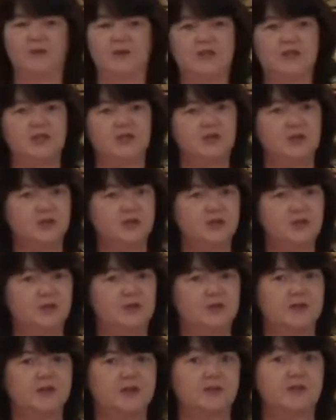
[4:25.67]
which Jean
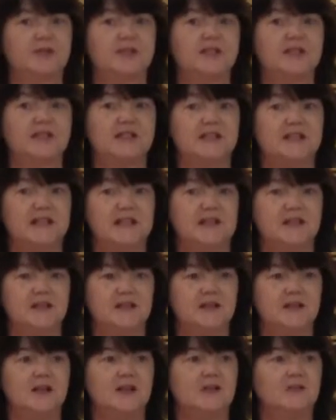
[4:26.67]
noticed was
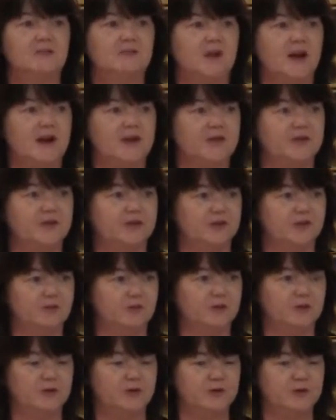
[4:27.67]
steel rather than
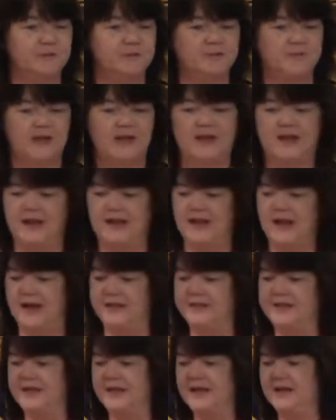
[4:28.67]
wood.
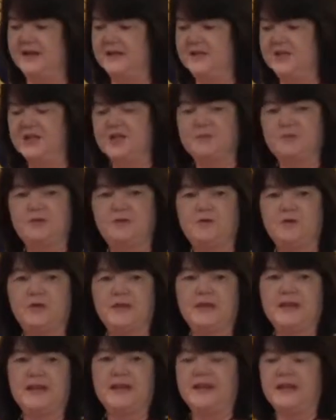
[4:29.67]
And then, just before
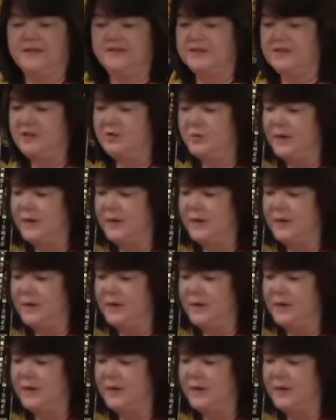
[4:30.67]
they left, he